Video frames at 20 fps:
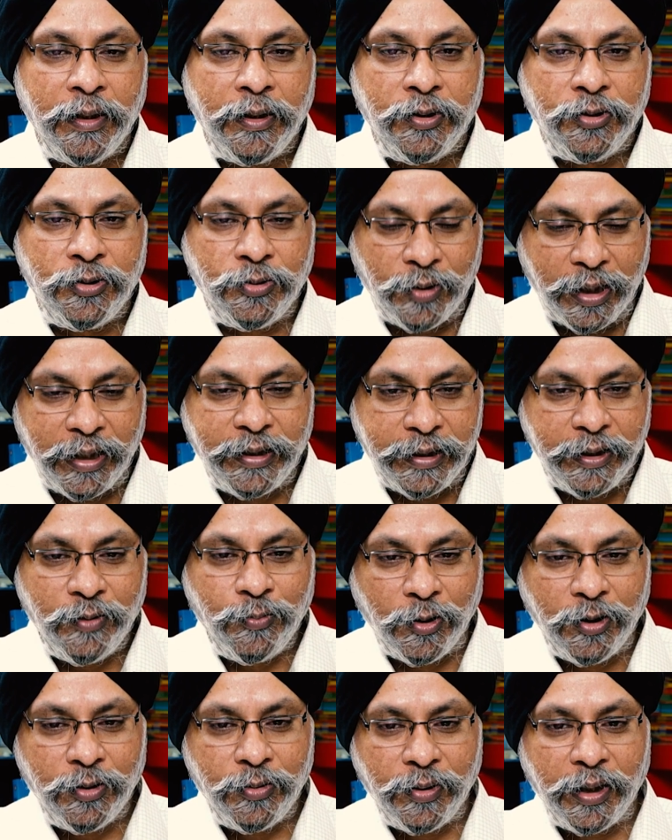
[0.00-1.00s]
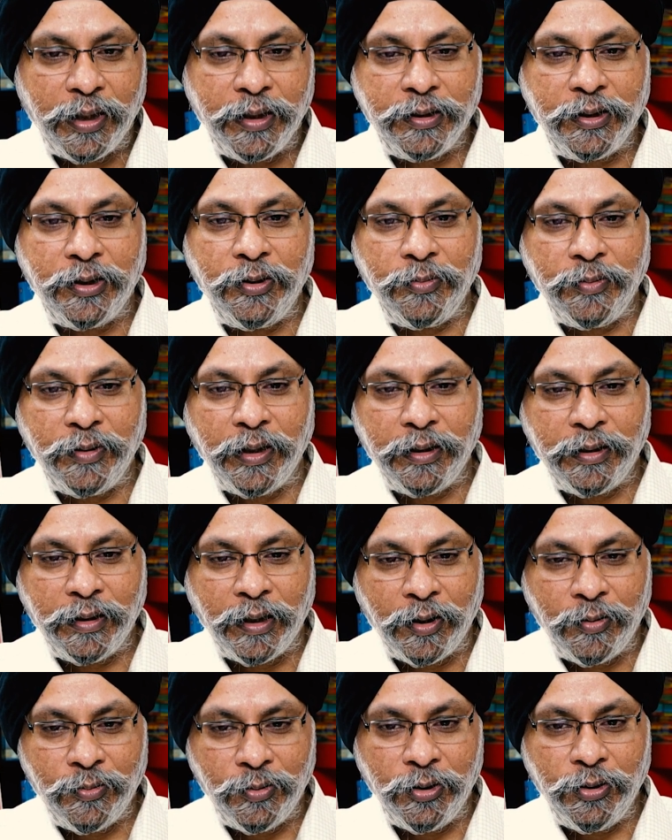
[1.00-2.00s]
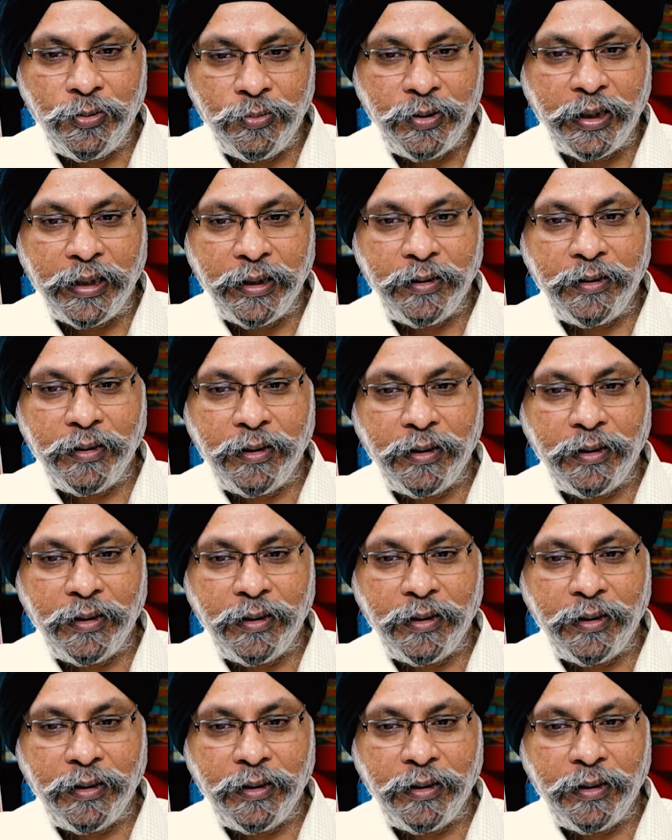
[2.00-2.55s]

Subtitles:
So I did want to ask you that how do you think the